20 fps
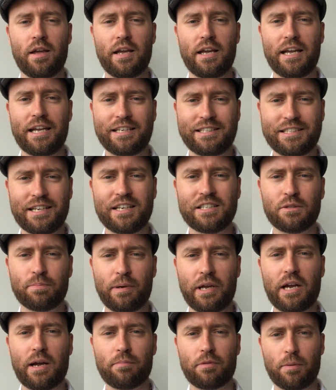It does
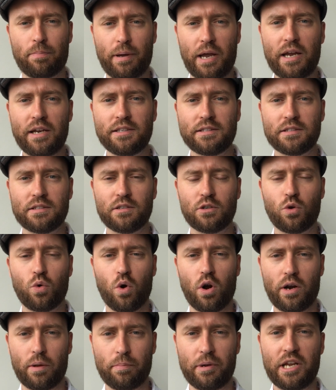pick up the pace
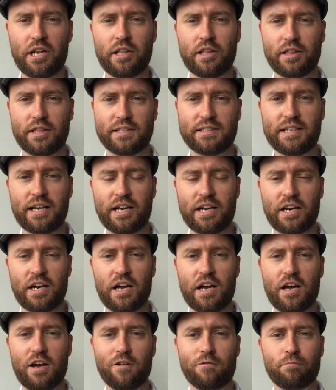quite a bit in the second
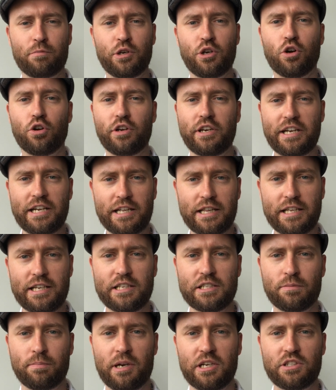half, but not nearly
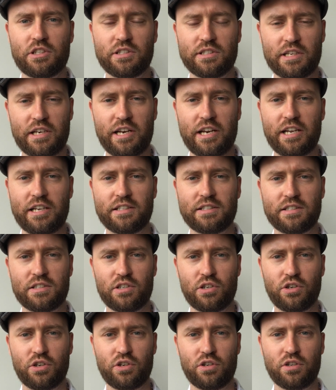as much as it needs
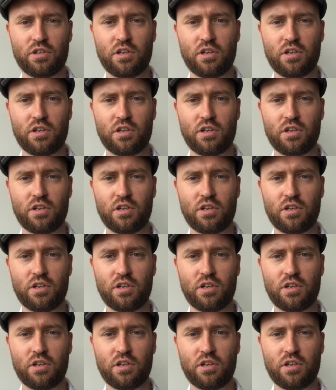to.